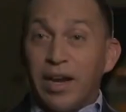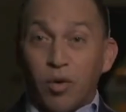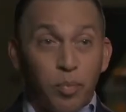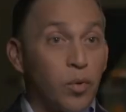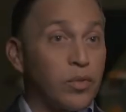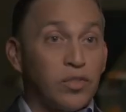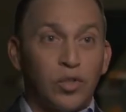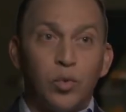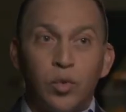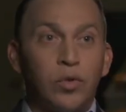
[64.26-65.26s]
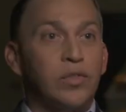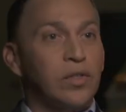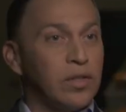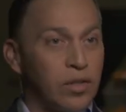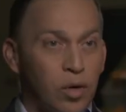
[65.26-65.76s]
Airports,
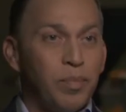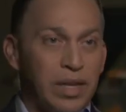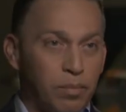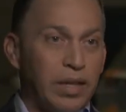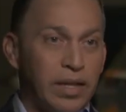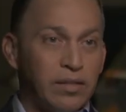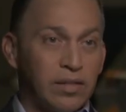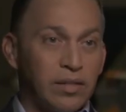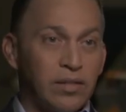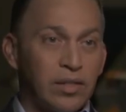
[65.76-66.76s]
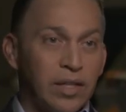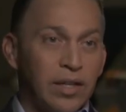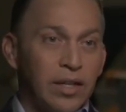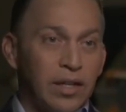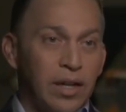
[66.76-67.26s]
schools, they're big places.
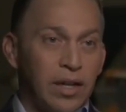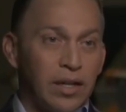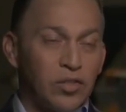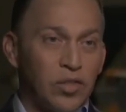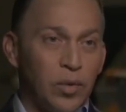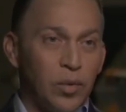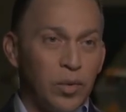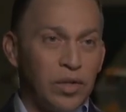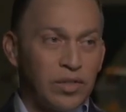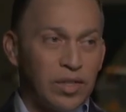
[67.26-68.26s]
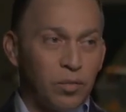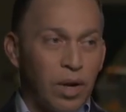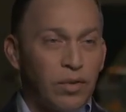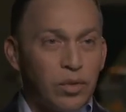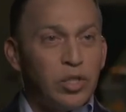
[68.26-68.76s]
Uh, so is it
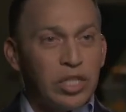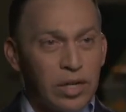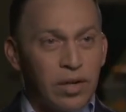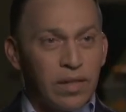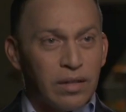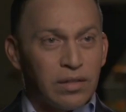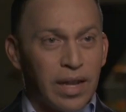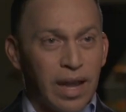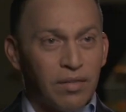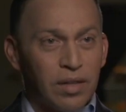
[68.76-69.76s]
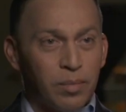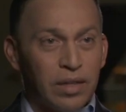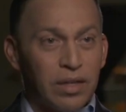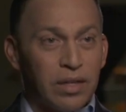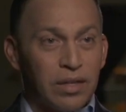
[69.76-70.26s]
revolutionary then to have the
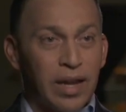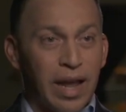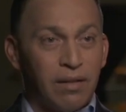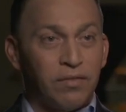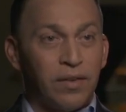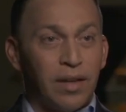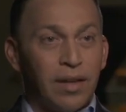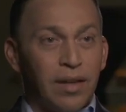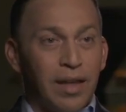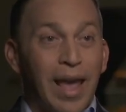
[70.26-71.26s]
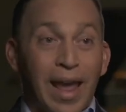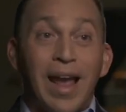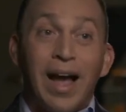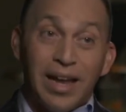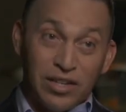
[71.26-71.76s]
ability to have
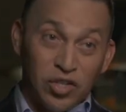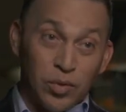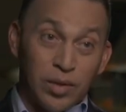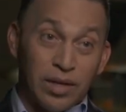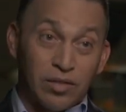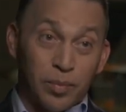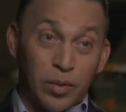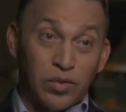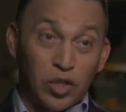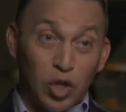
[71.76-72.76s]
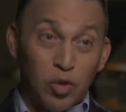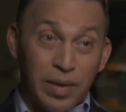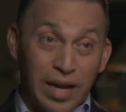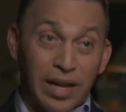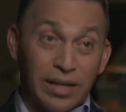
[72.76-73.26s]
A I do it as opposed to
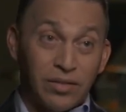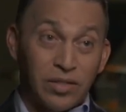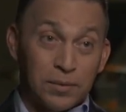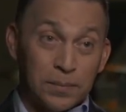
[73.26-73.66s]
human eyes?